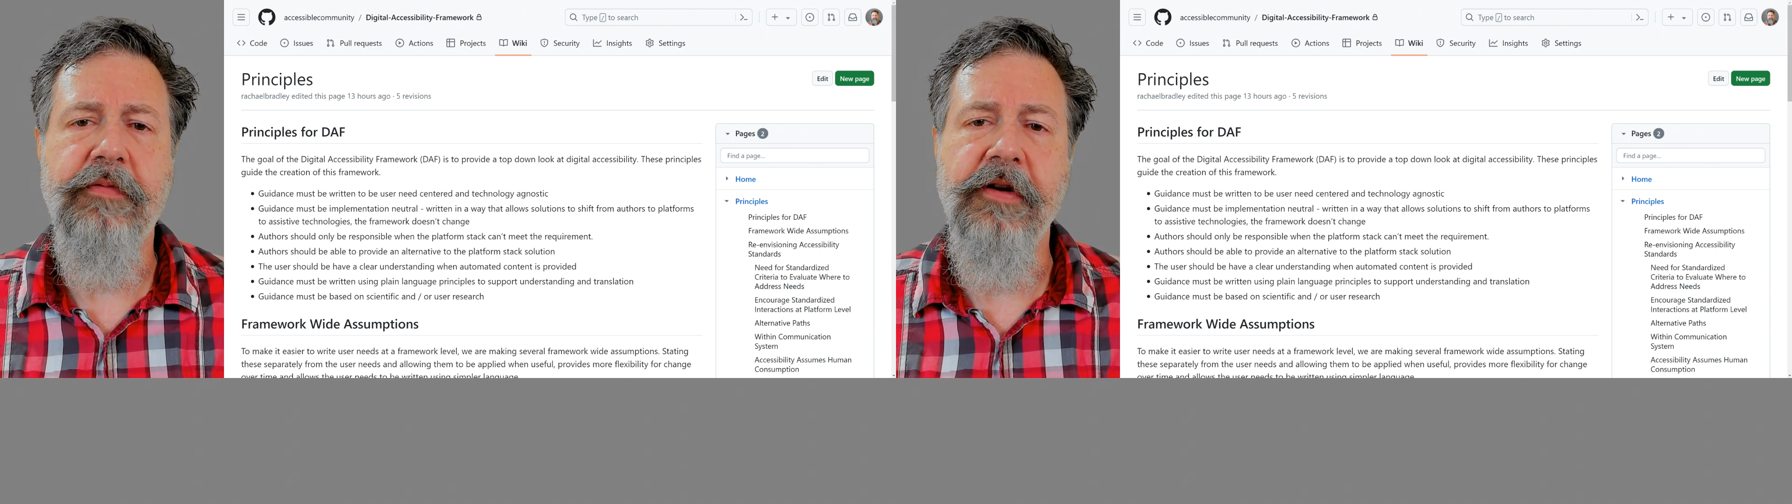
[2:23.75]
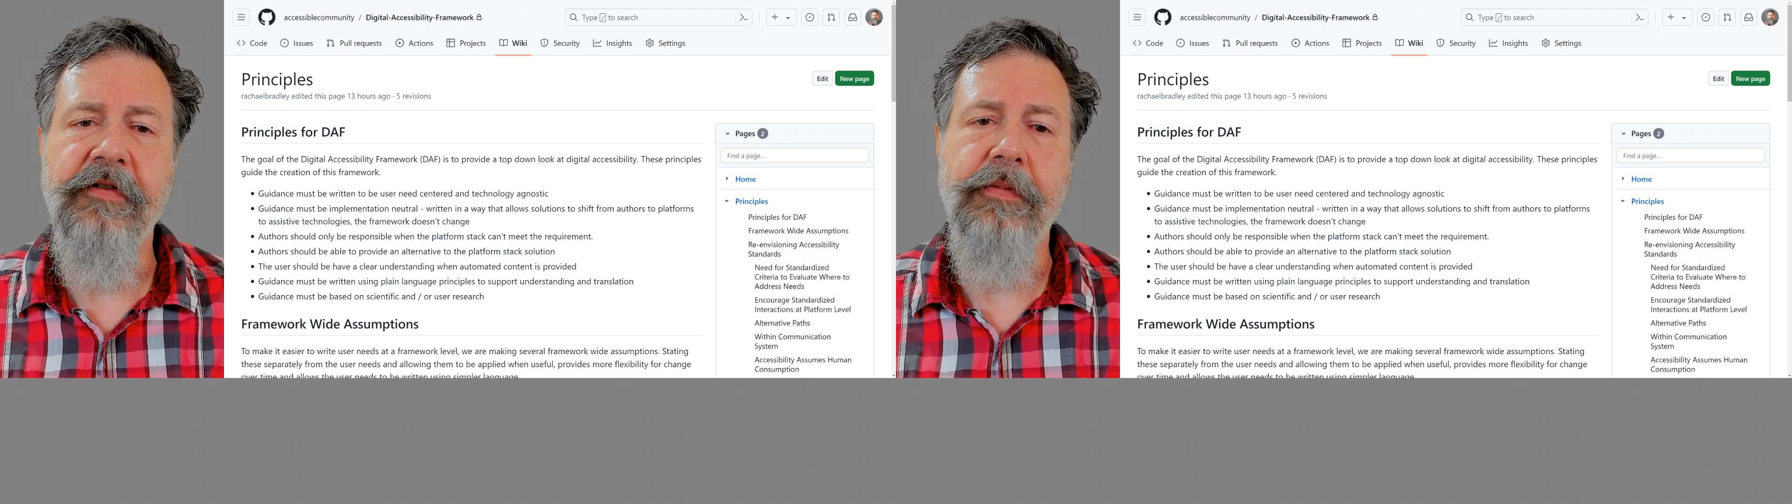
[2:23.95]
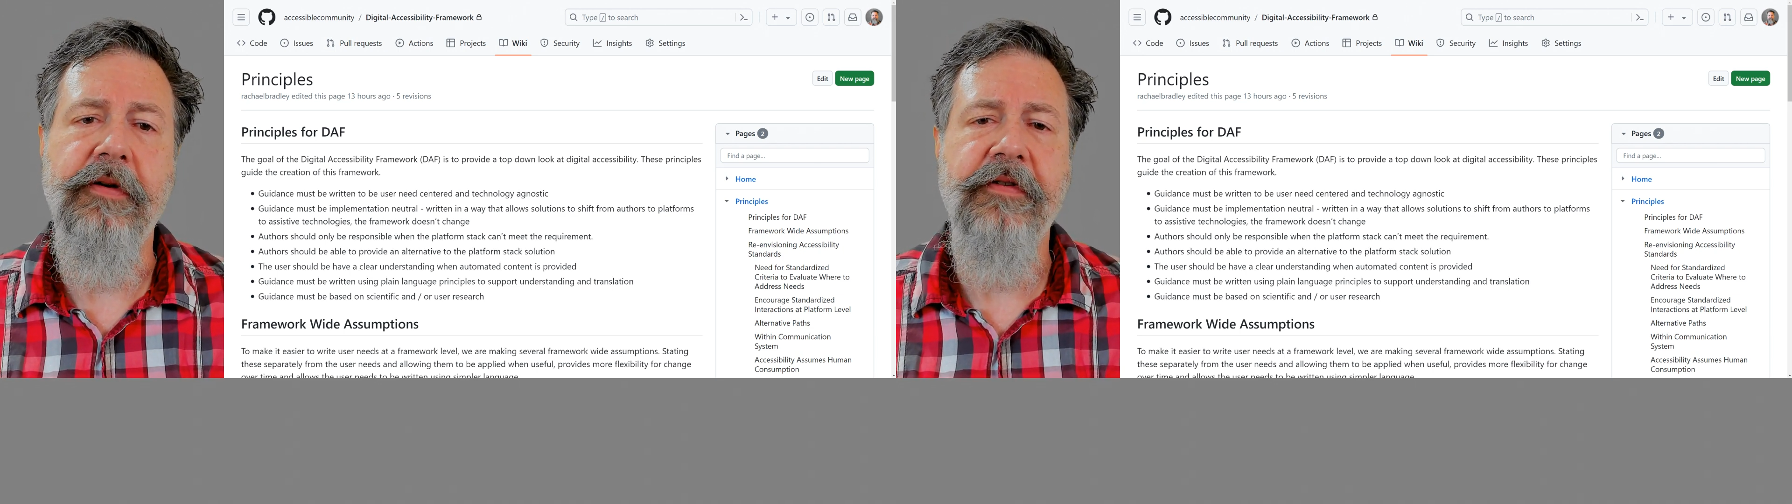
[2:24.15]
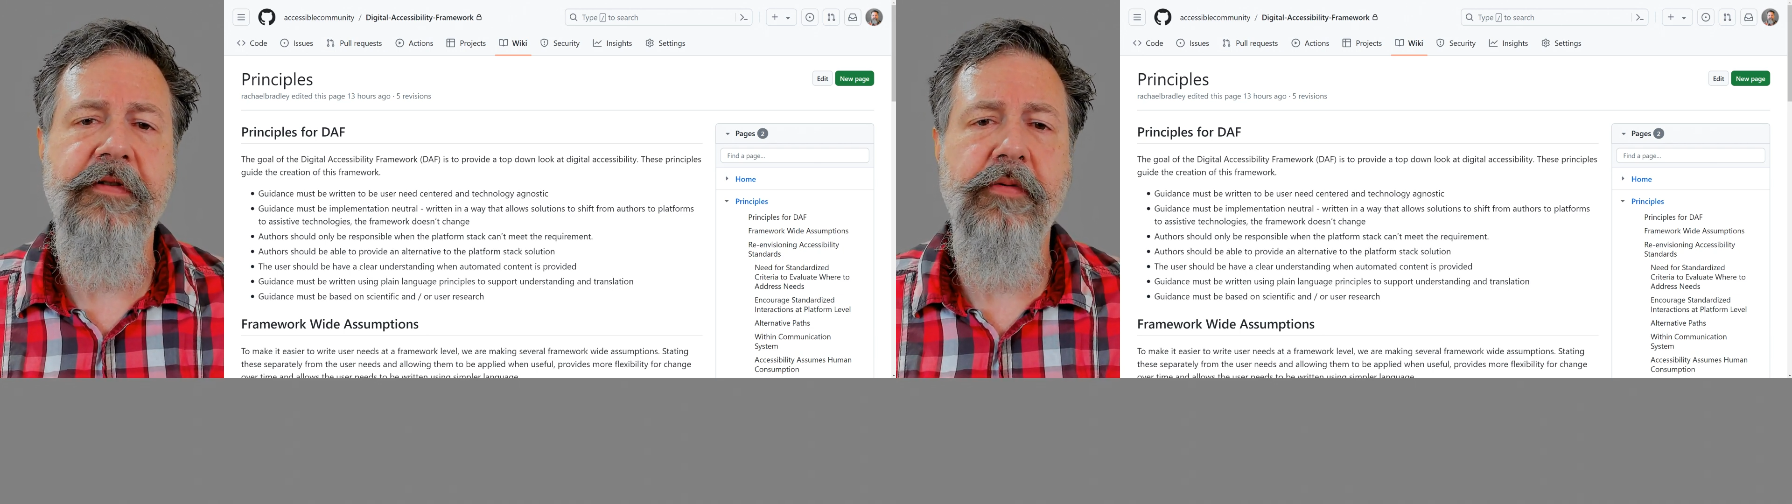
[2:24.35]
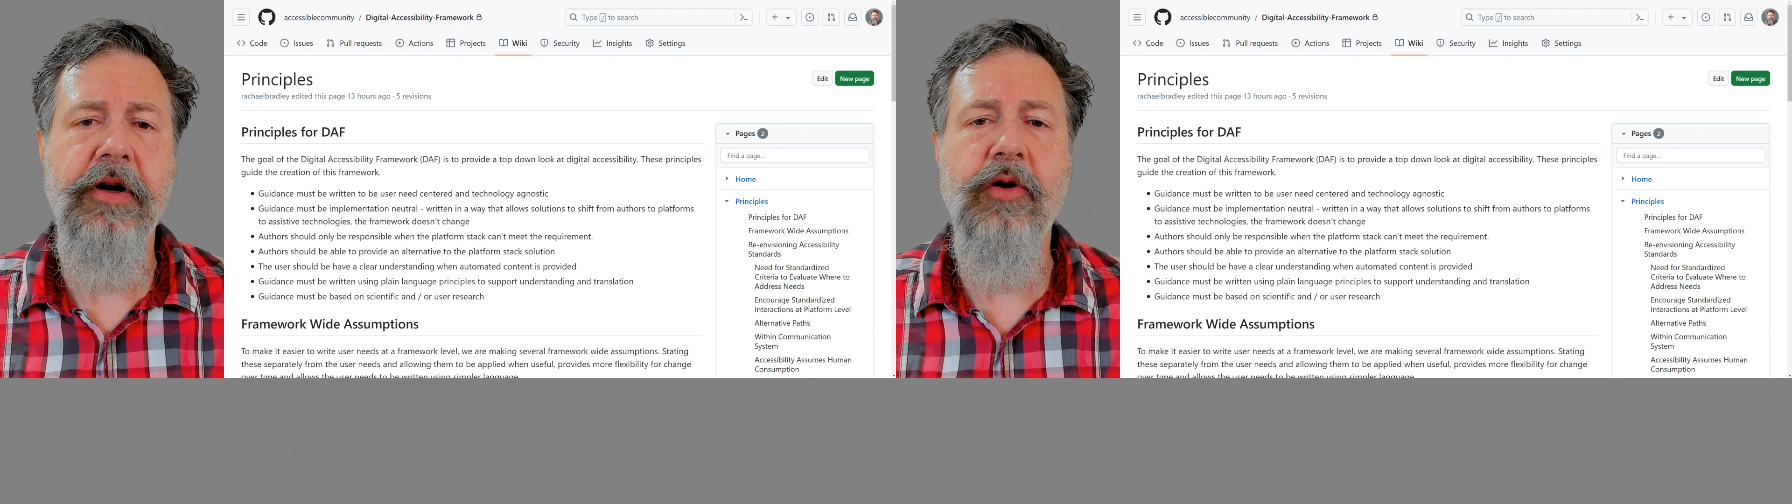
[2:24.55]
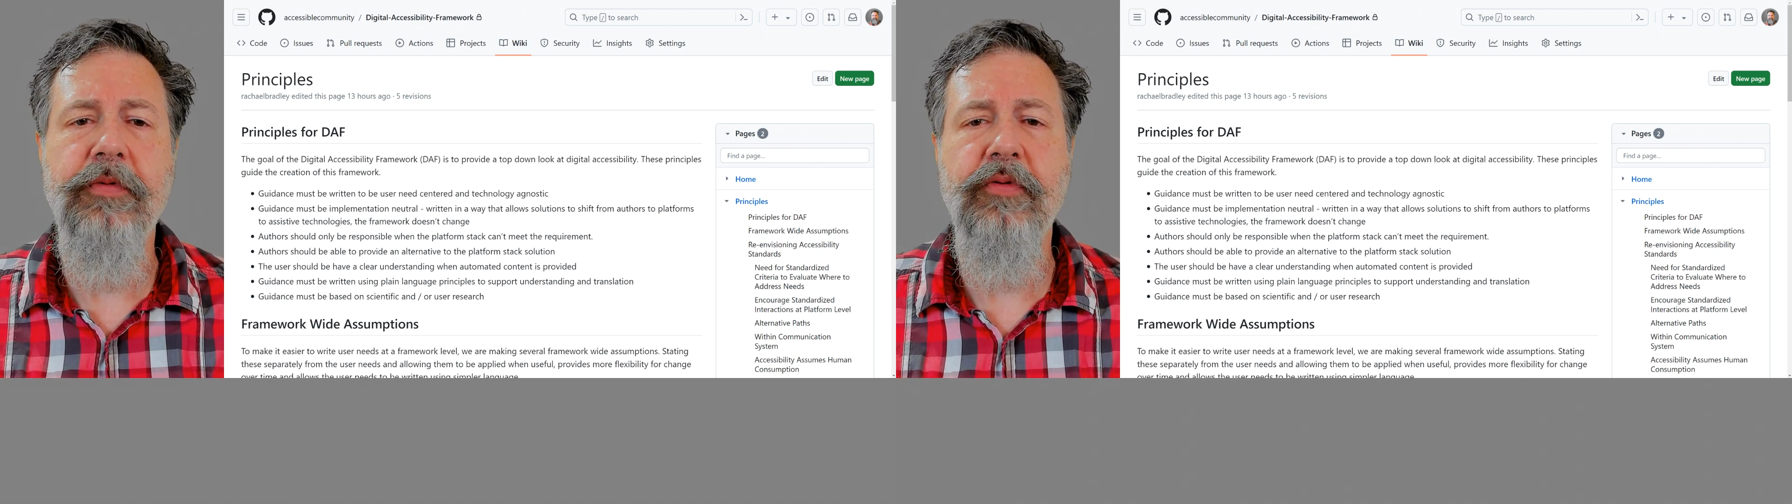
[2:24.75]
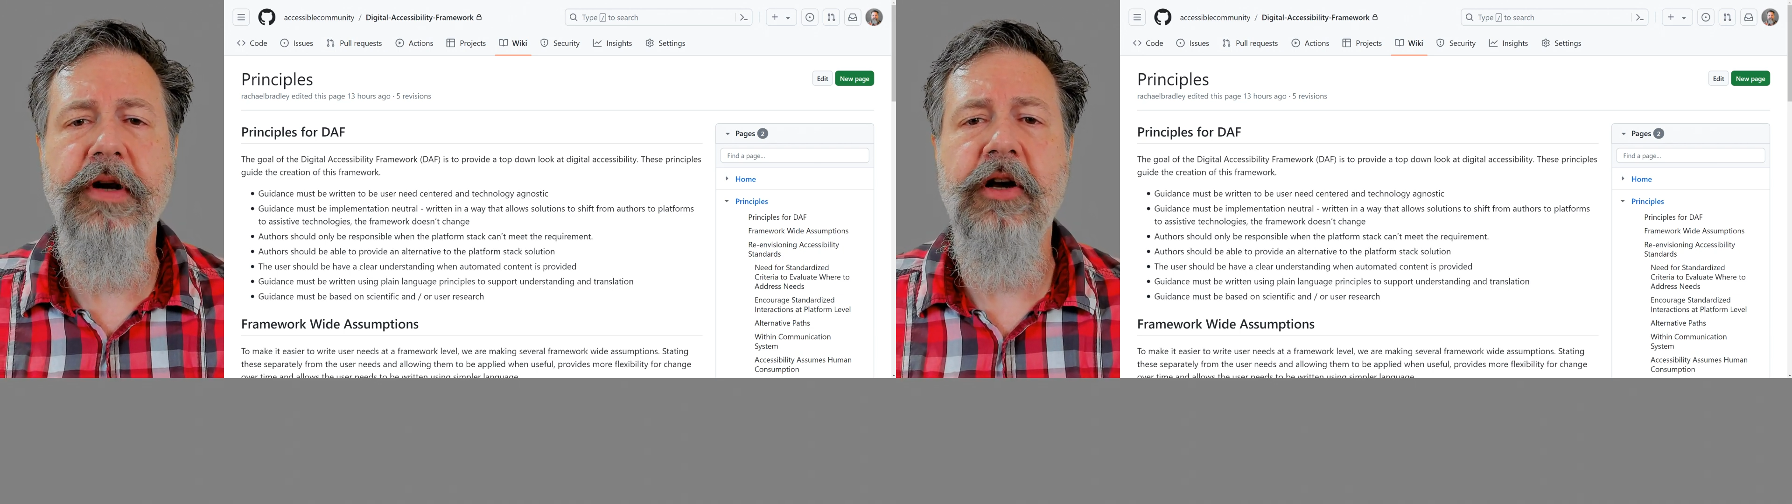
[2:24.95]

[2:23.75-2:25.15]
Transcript: principles that we hoped would